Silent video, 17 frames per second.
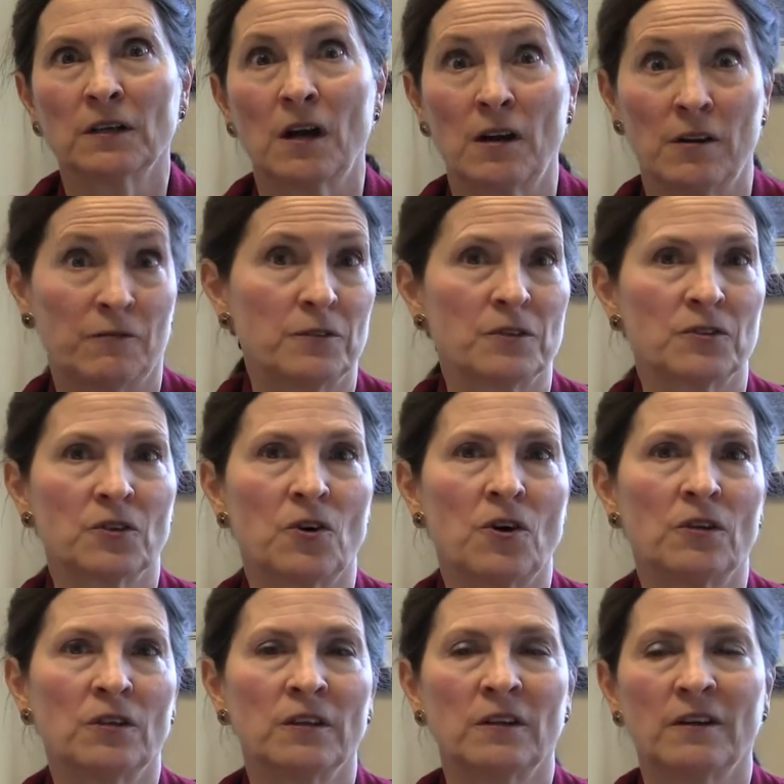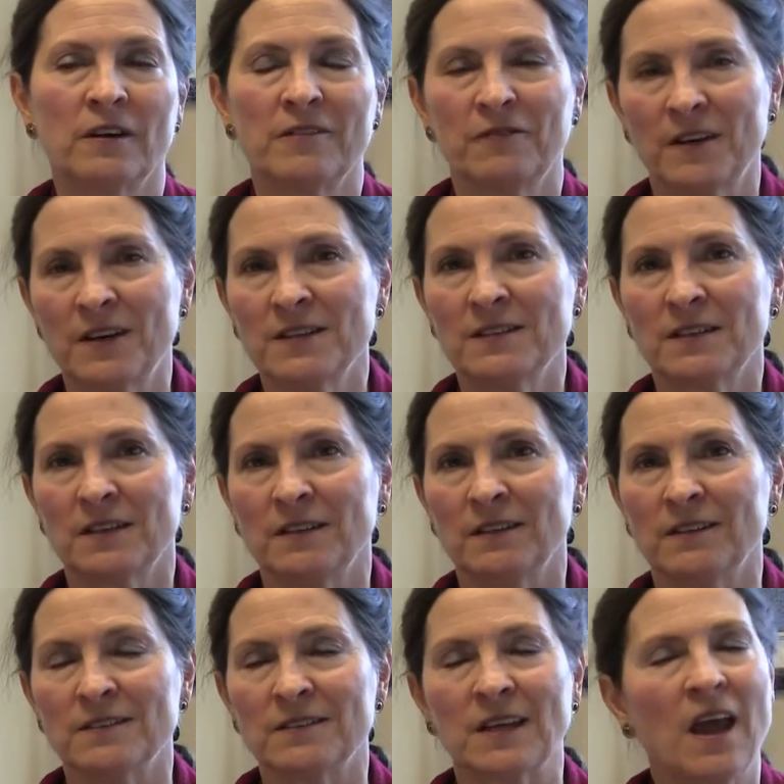conference call and our advice
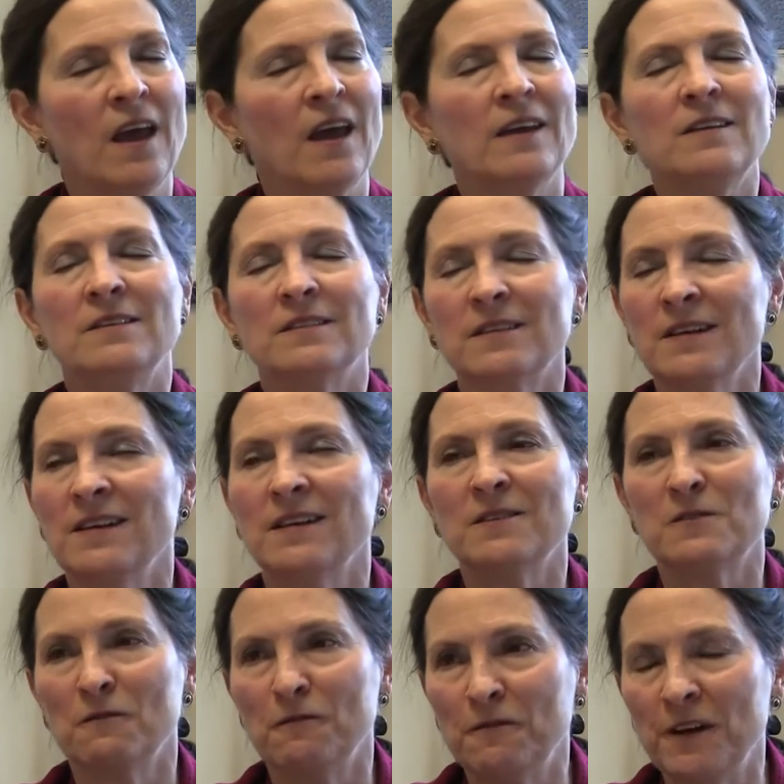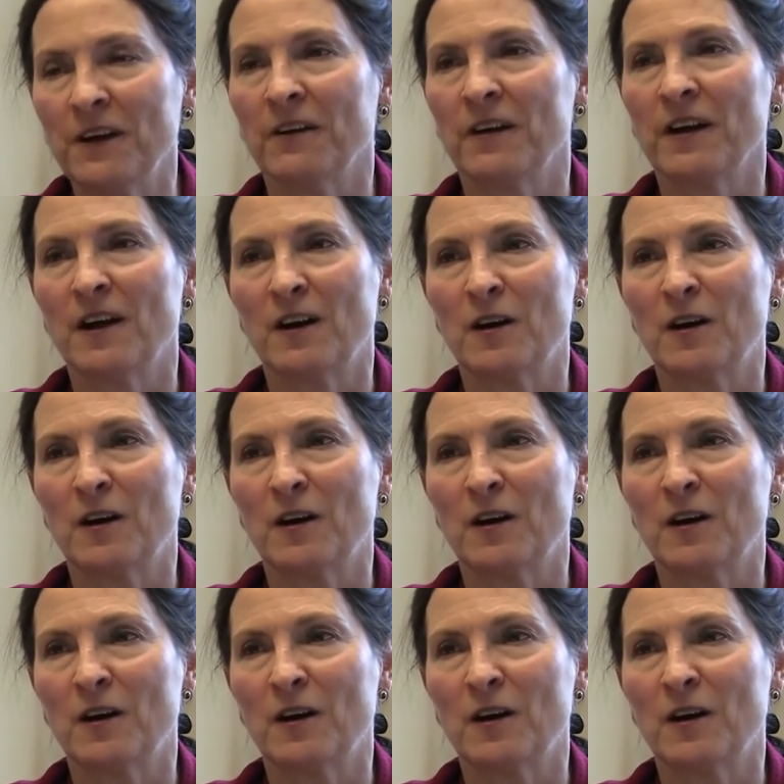is. You see, it's very